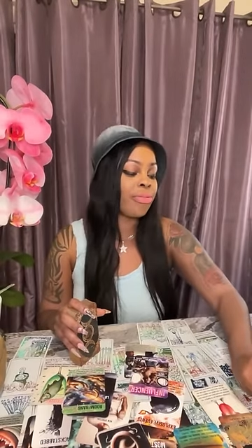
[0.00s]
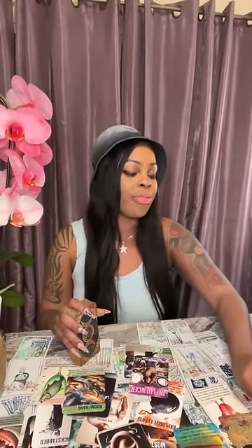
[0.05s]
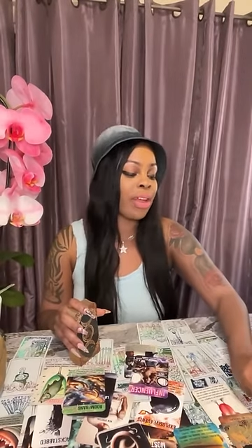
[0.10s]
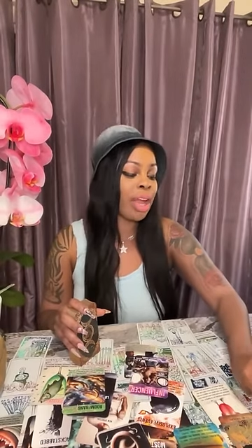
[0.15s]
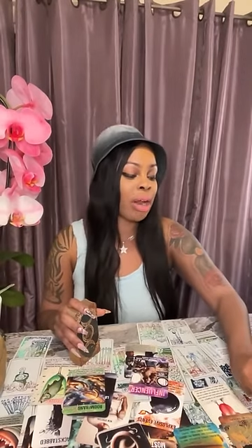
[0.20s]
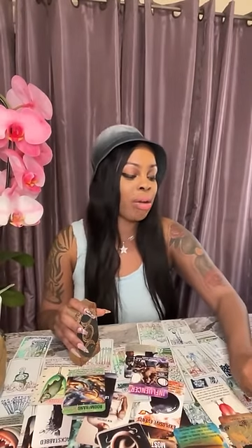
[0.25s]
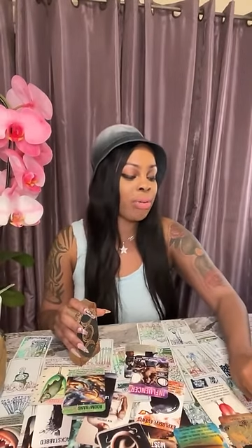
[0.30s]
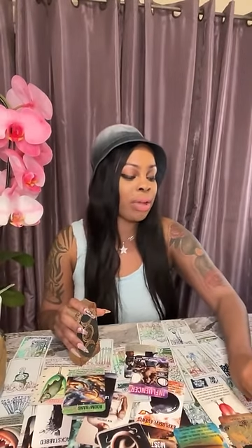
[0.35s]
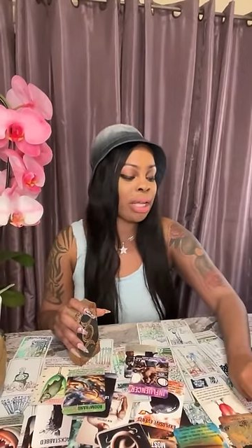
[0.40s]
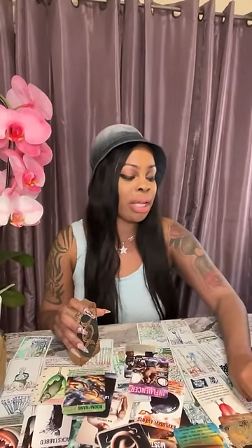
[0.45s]

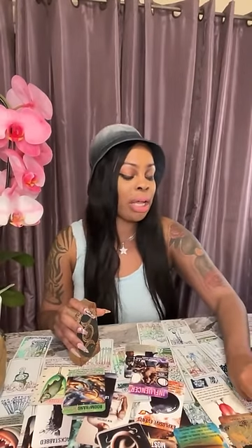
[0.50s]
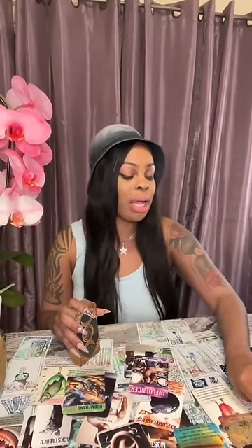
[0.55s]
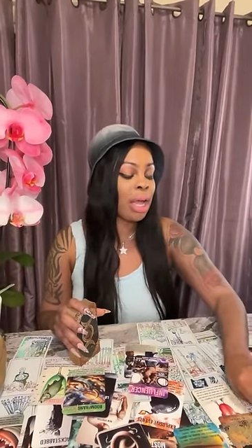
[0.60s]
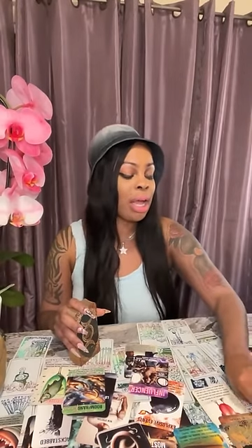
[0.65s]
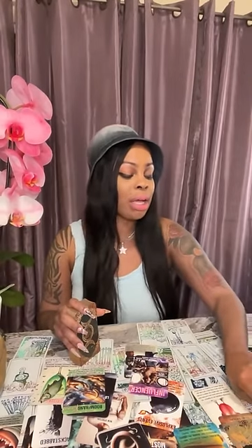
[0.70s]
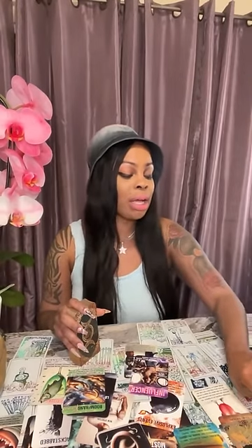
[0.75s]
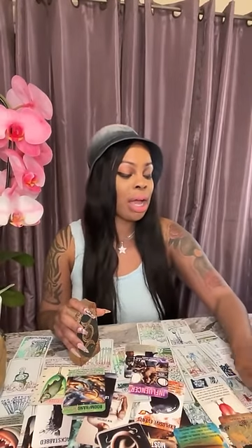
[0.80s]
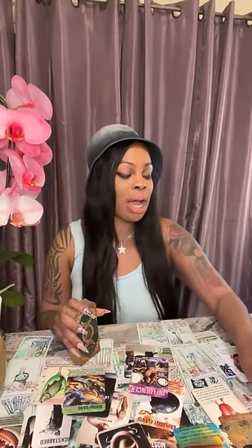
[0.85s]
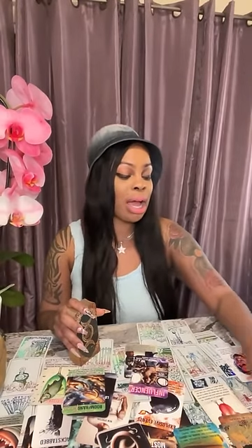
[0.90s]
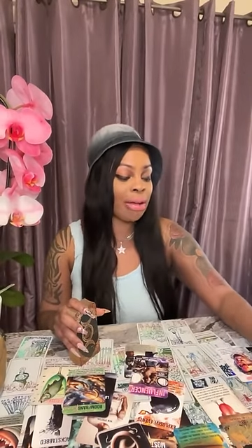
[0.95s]
very
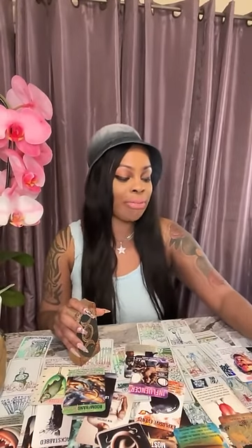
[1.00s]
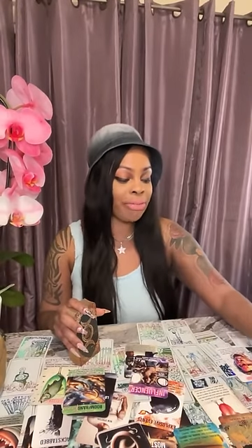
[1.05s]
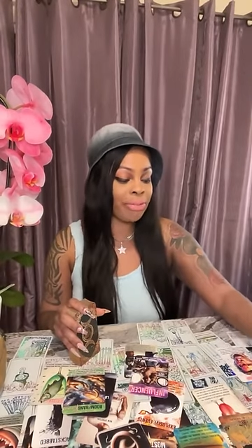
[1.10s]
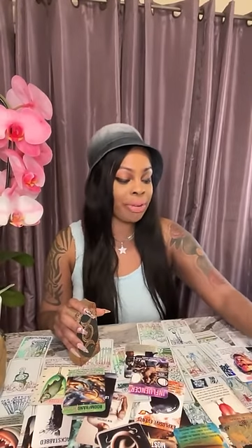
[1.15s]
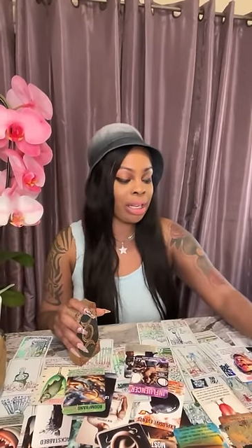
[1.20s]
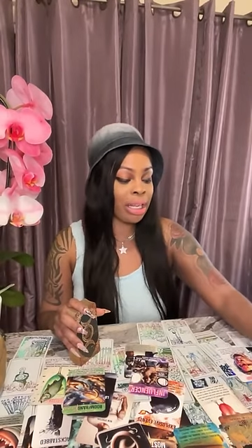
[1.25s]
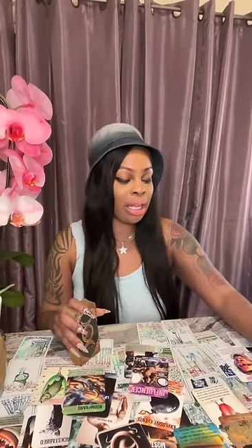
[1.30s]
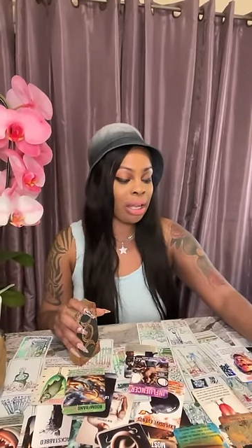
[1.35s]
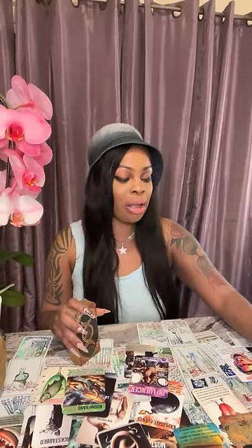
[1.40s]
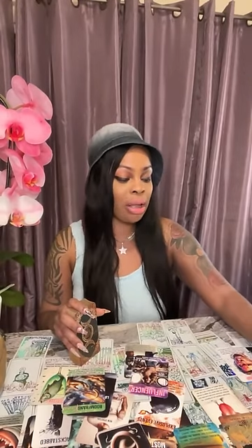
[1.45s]

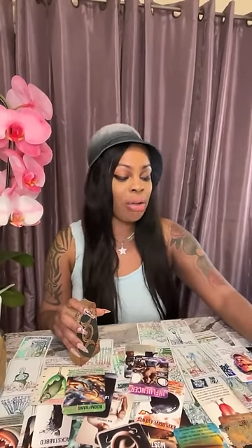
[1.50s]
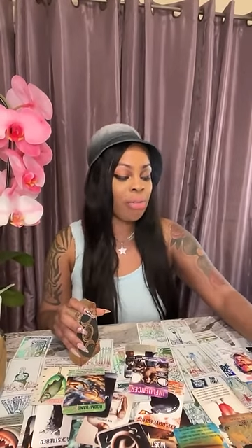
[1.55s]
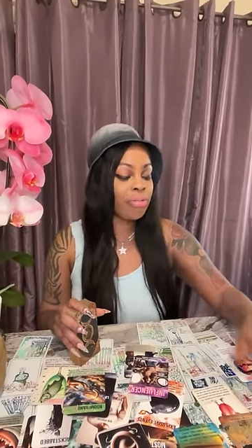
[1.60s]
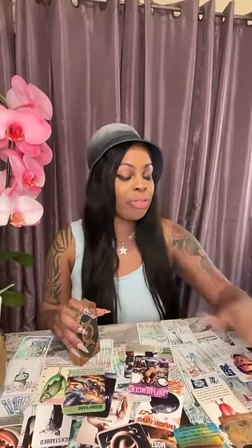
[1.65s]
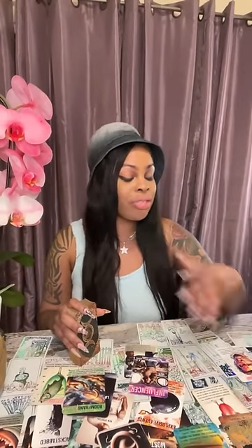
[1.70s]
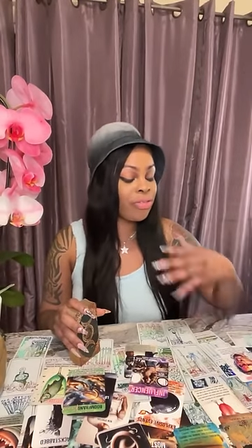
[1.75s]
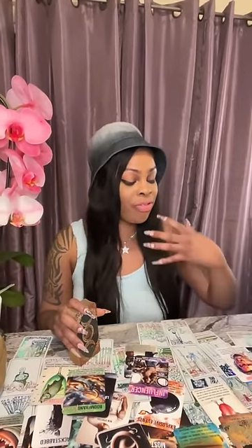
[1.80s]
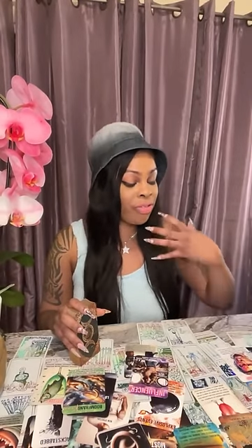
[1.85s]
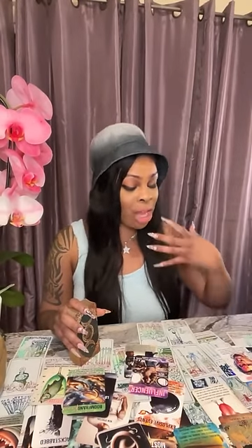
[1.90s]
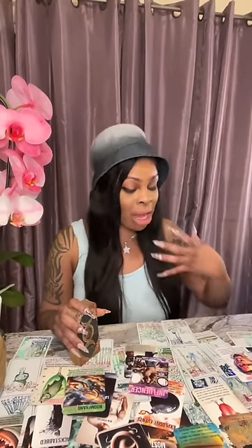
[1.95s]
confident,
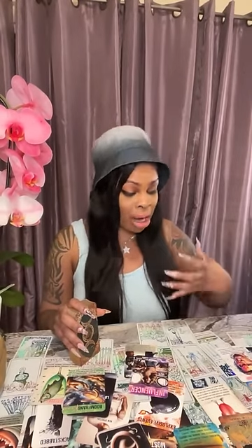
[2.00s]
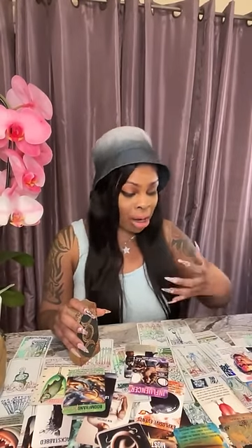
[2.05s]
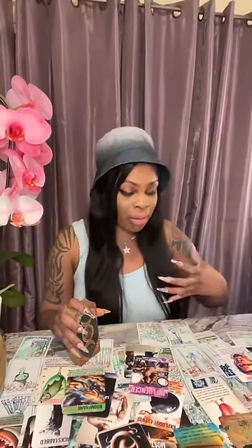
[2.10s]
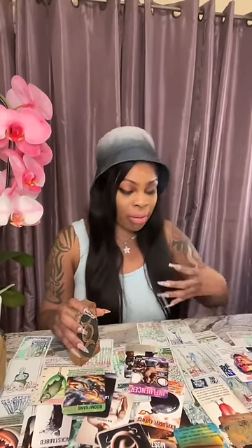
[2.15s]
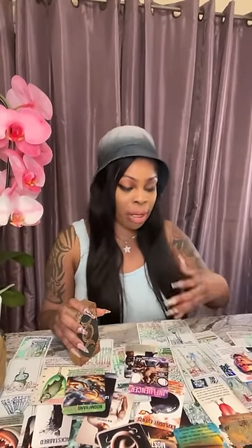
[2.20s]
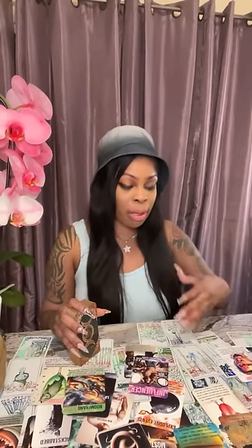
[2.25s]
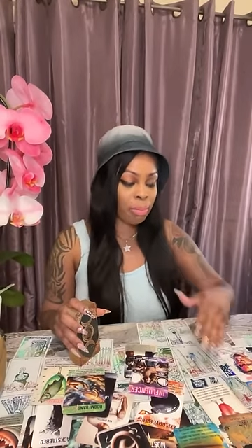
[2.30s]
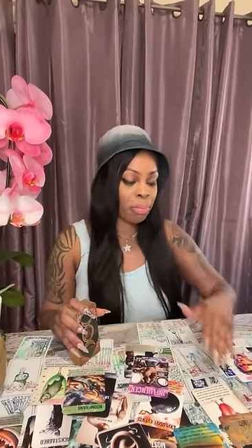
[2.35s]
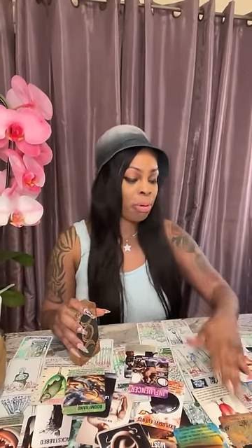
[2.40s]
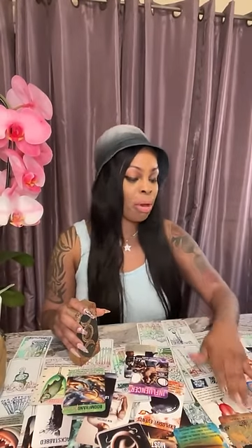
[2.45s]

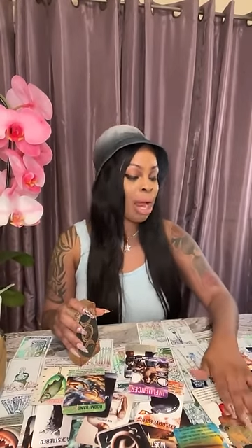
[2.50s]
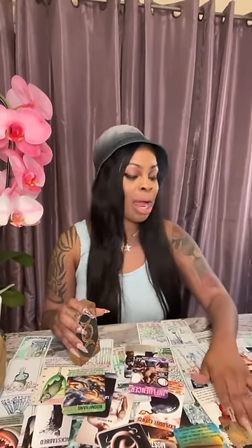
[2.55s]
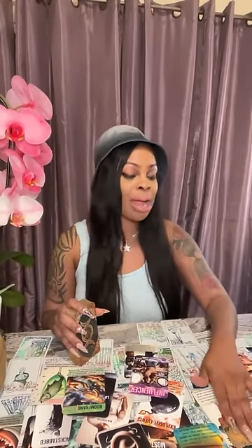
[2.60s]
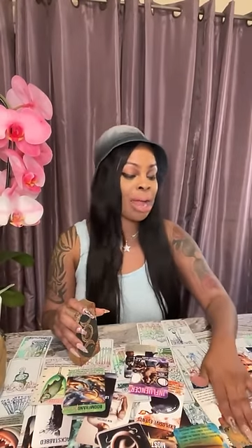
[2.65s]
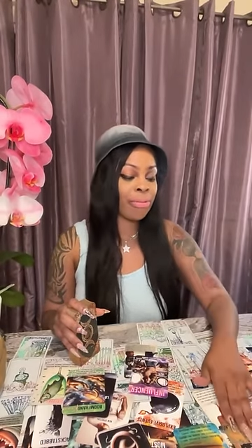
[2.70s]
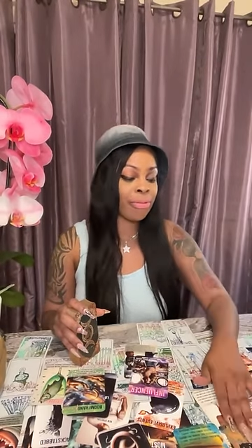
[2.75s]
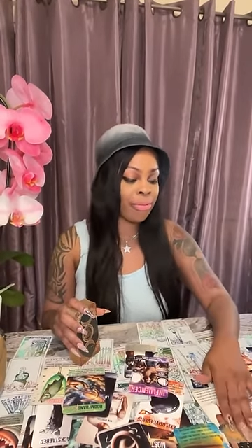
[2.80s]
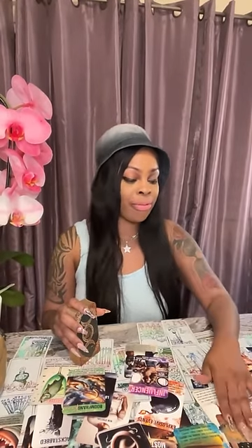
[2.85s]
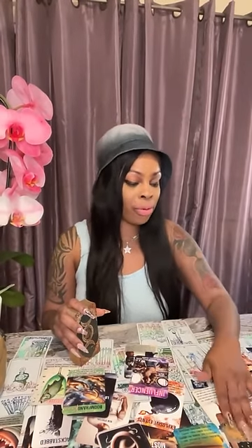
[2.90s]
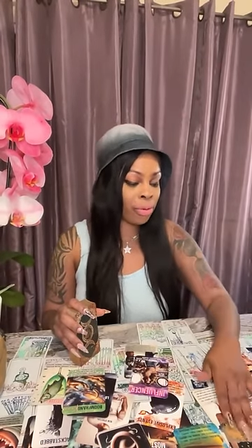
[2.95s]
very
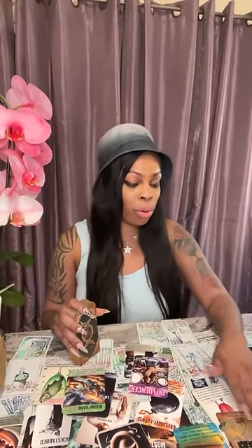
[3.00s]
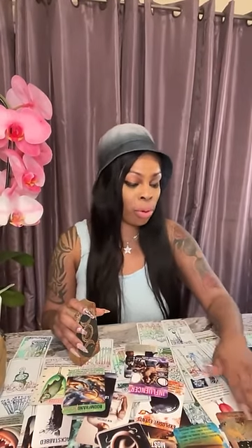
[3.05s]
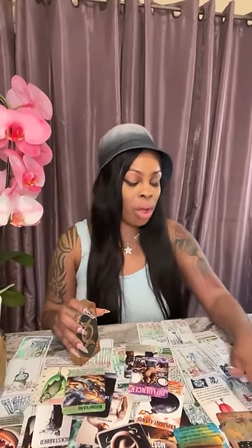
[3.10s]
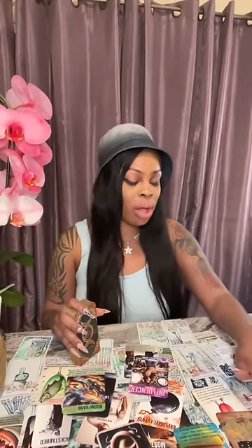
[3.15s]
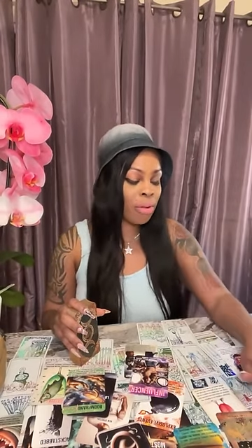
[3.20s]
prideful,